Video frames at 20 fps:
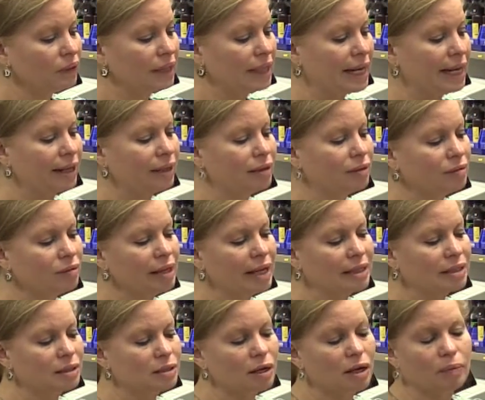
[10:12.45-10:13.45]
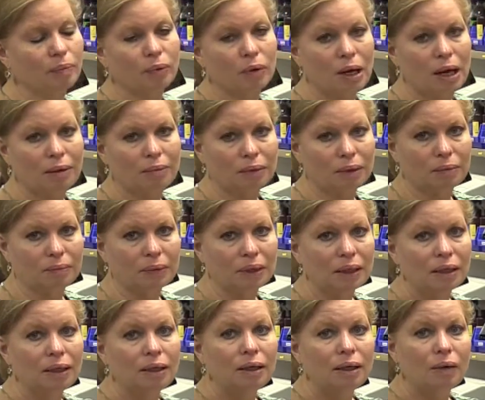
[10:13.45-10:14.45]
that that's not a problem.
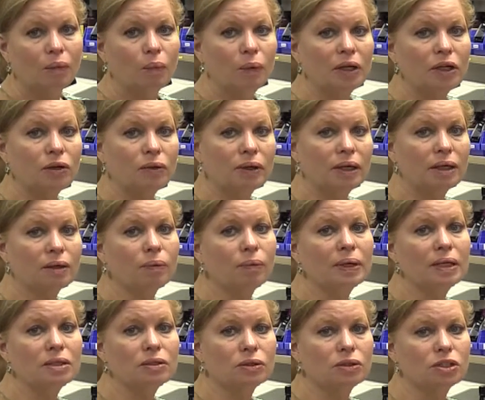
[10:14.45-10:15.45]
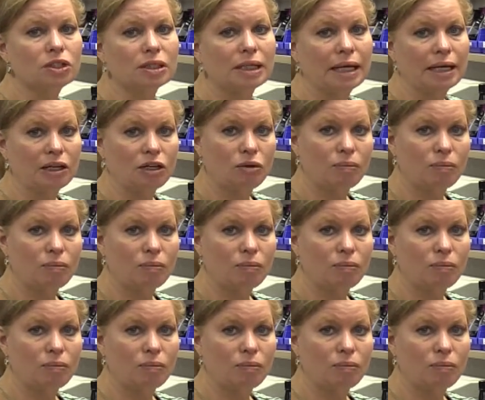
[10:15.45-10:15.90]
When you're in a research setting,